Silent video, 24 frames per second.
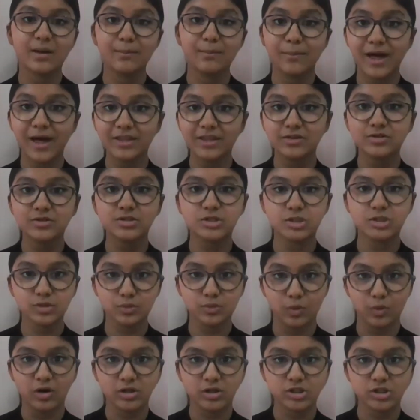Pathogen
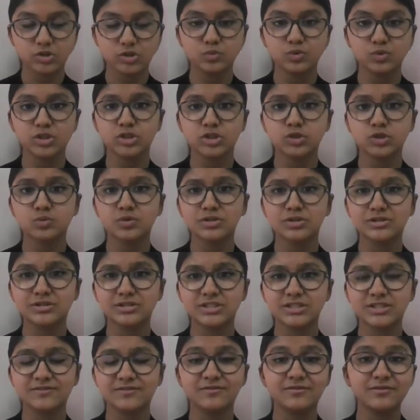Watch, which
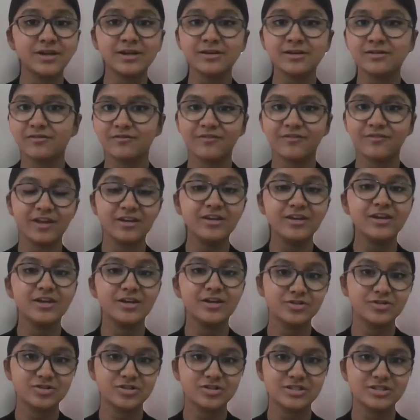was a very
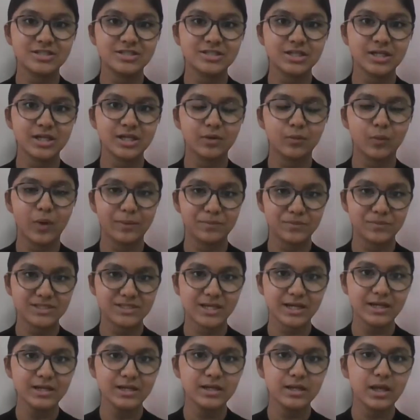interesting
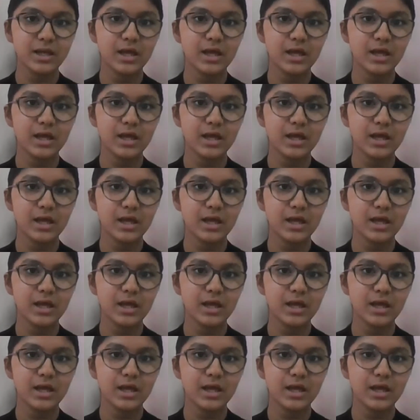website.